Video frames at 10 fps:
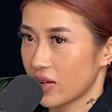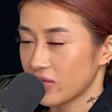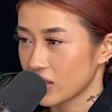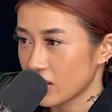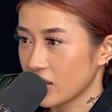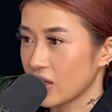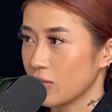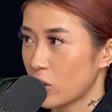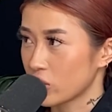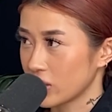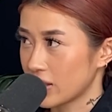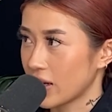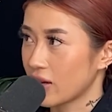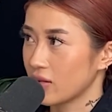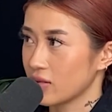physically, emotionally,
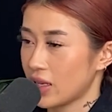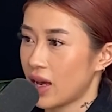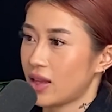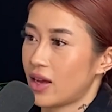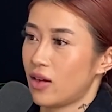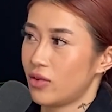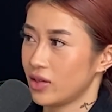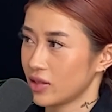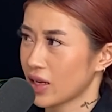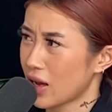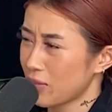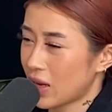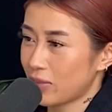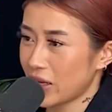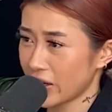like, yeah, like I want, like I'm
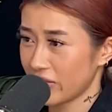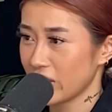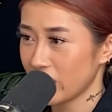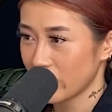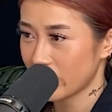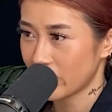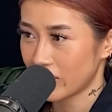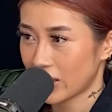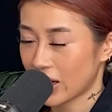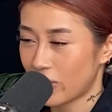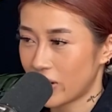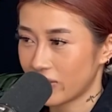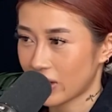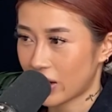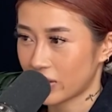like every other girl. Like, I want
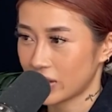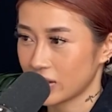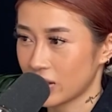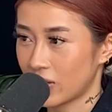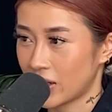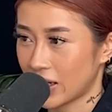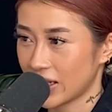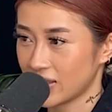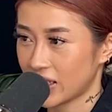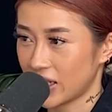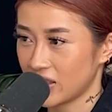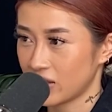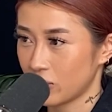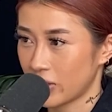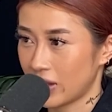flowers, go on nice
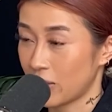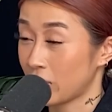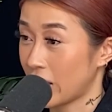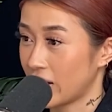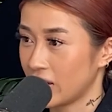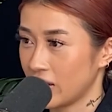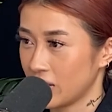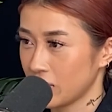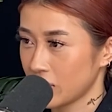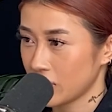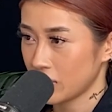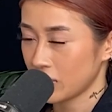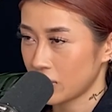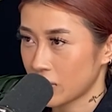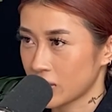dates where they plan it
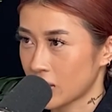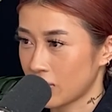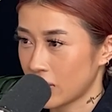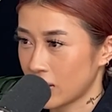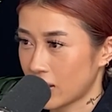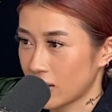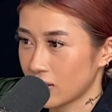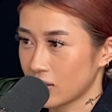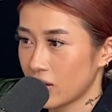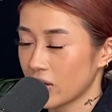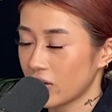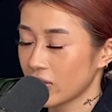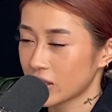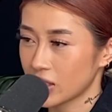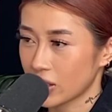or something. Like, going
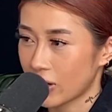over to a